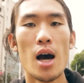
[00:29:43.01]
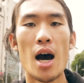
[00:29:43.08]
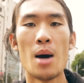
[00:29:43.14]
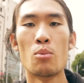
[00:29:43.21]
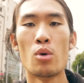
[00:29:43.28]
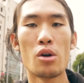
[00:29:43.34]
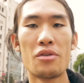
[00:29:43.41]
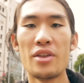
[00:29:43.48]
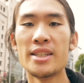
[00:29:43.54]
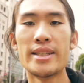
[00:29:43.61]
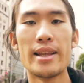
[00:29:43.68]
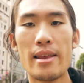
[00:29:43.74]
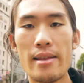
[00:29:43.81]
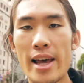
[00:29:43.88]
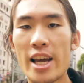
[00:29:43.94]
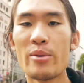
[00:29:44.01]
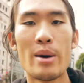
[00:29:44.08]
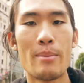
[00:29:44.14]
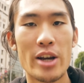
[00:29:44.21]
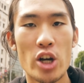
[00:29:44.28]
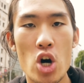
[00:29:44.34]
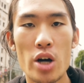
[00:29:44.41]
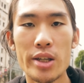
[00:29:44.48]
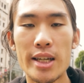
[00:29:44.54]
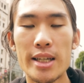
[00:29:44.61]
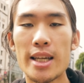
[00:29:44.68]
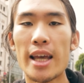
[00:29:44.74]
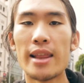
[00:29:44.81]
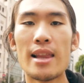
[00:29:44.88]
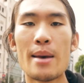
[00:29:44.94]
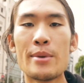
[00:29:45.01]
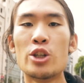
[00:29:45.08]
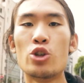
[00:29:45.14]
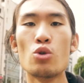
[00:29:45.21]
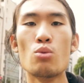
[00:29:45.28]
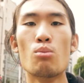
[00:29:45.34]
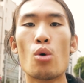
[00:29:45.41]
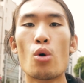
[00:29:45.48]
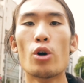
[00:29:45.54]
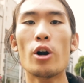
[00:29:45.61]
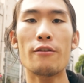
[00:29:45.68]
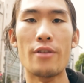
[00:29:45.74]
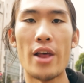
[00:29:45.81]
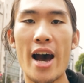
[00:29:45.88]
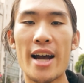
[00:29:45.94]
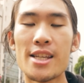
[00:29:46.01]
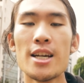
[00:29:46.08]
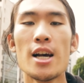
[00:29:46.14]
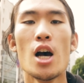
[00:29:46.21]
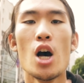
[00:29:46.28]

what are the things that they like about my content, and let me do more of that.